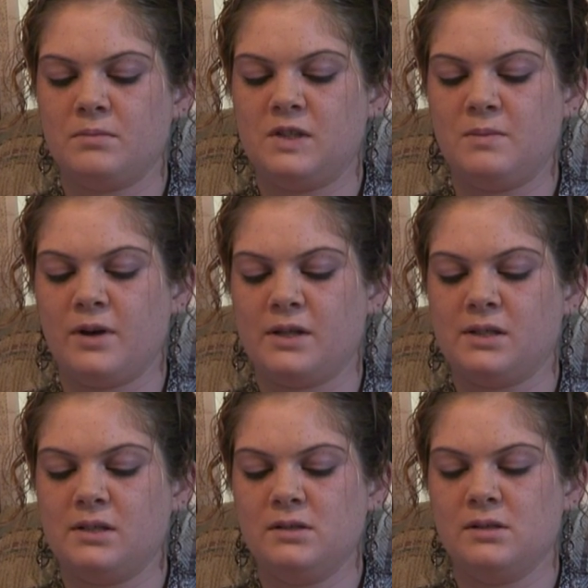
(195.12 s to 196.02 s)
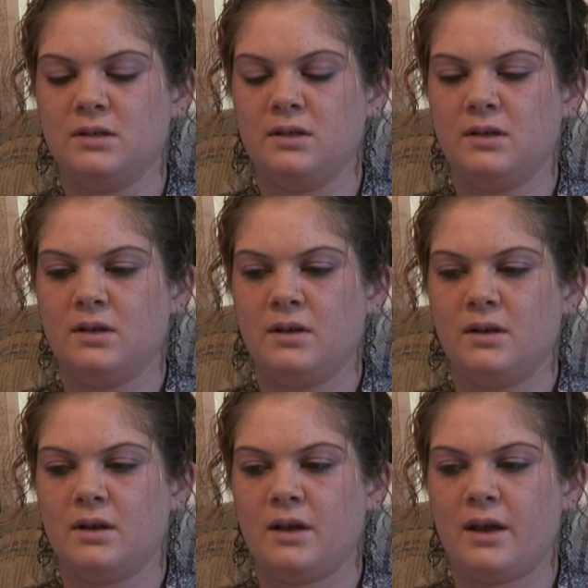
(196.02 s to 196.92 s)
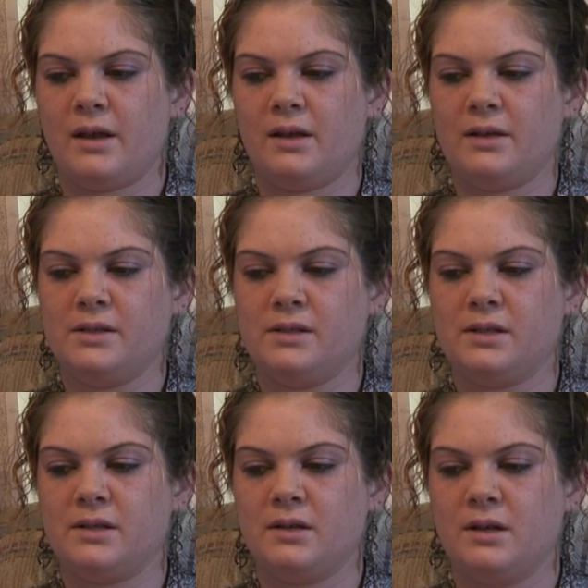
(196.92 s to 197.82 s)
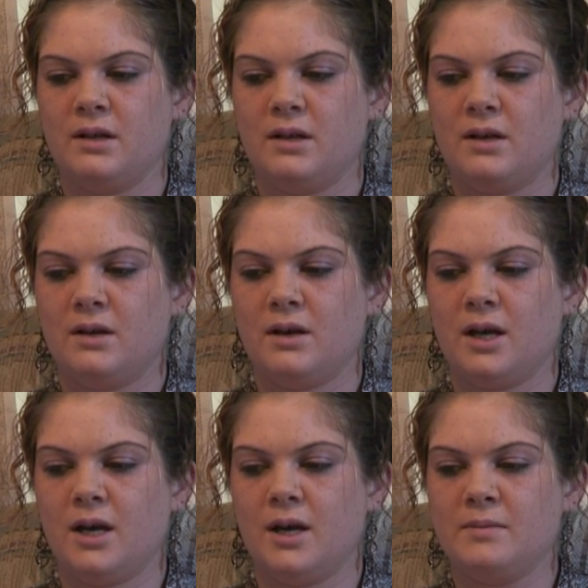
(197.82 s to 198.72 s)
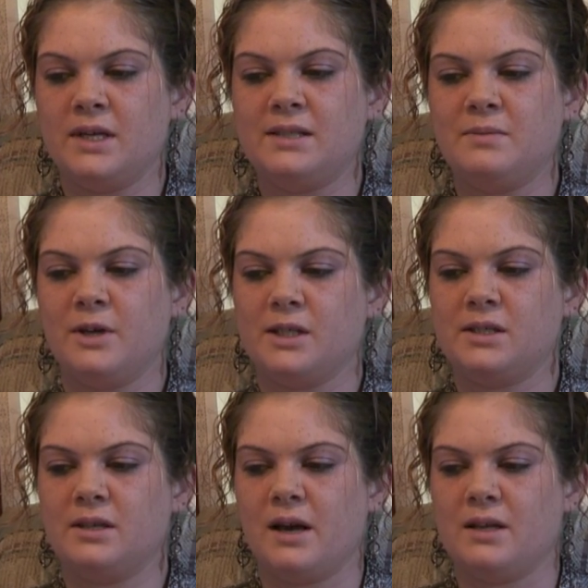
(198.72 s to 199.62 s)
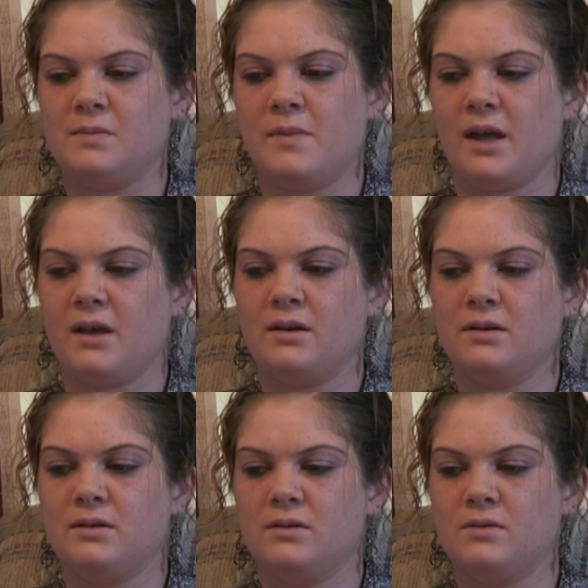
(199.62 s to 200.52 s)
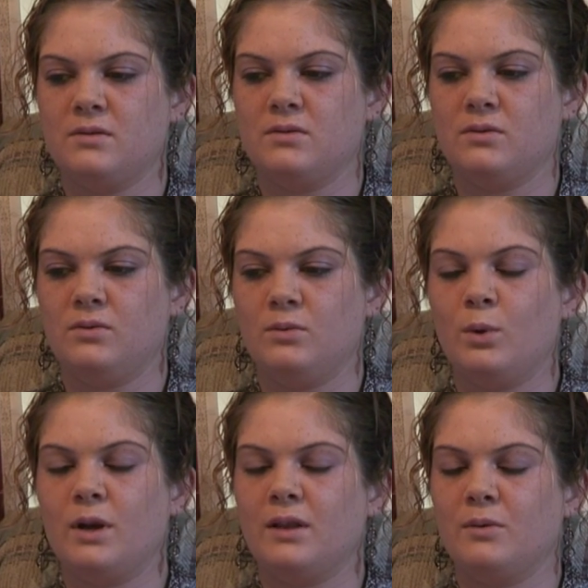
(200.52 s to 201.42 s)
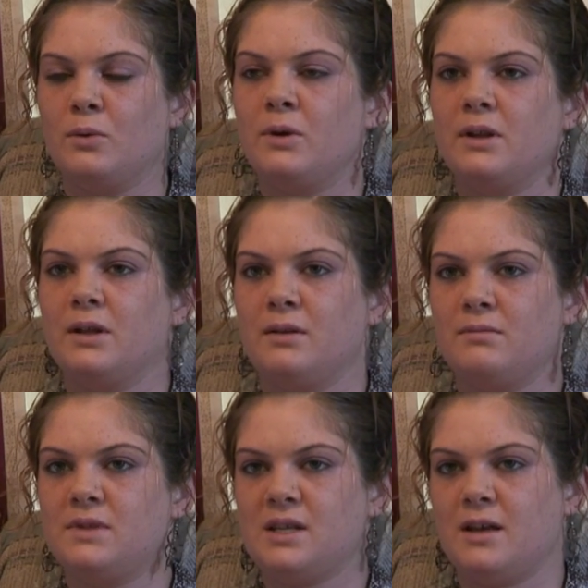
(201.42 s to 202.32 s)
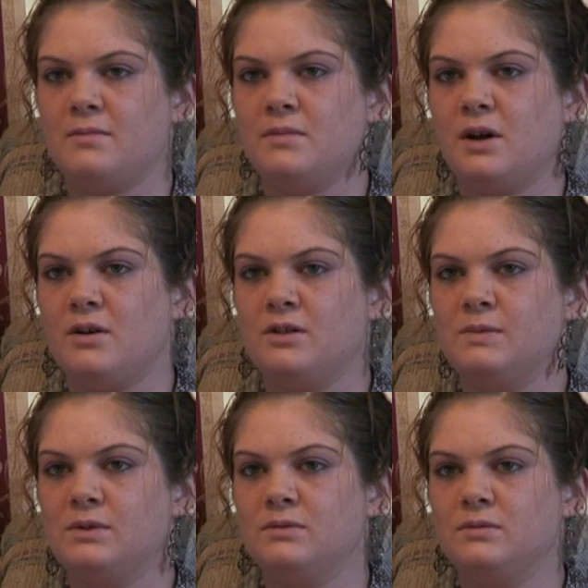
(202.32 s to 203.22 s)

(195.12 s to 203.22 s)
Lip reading: depression, and my depression has been really, really damn horrible.